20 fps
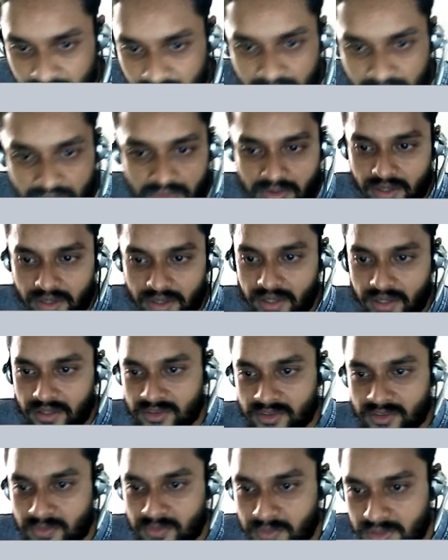You can
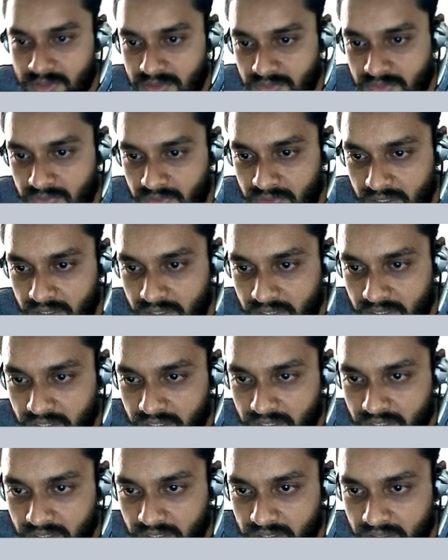specify
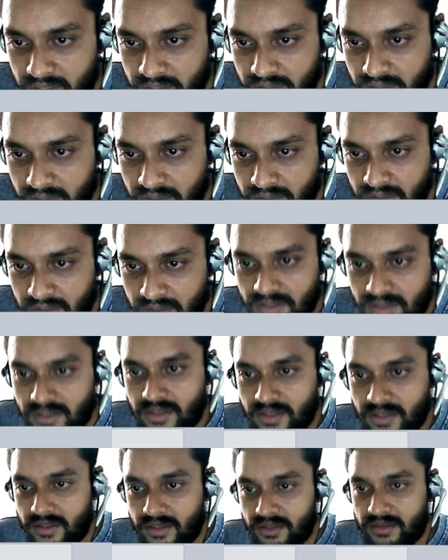
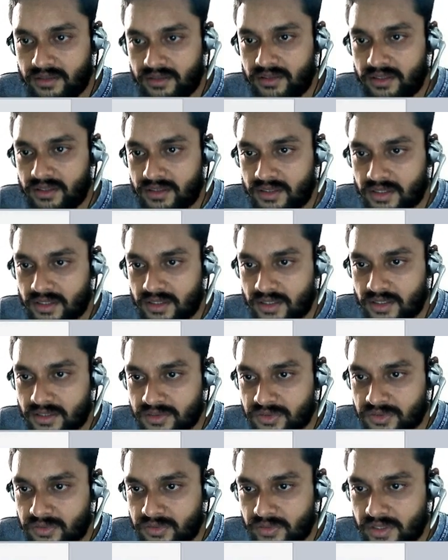the other
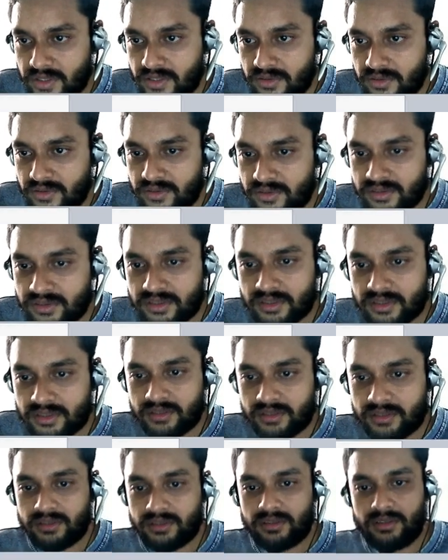constraints
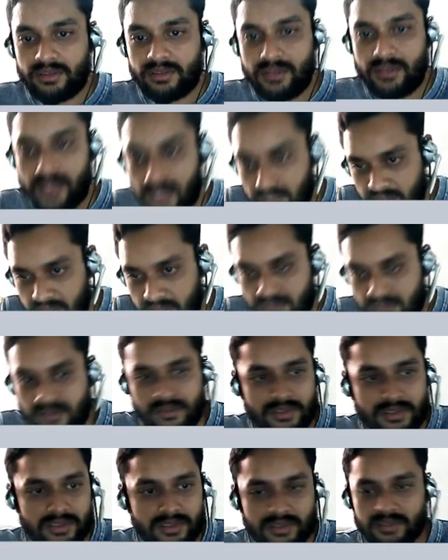like
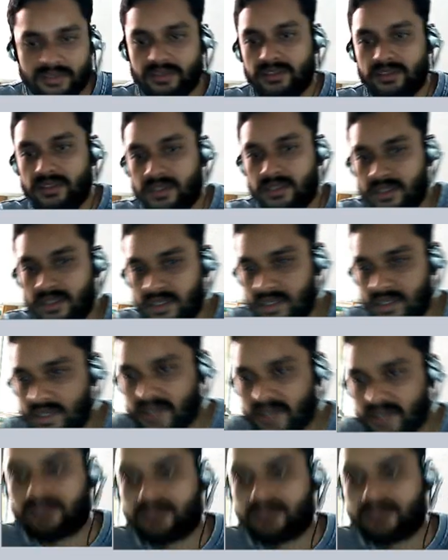this, correct.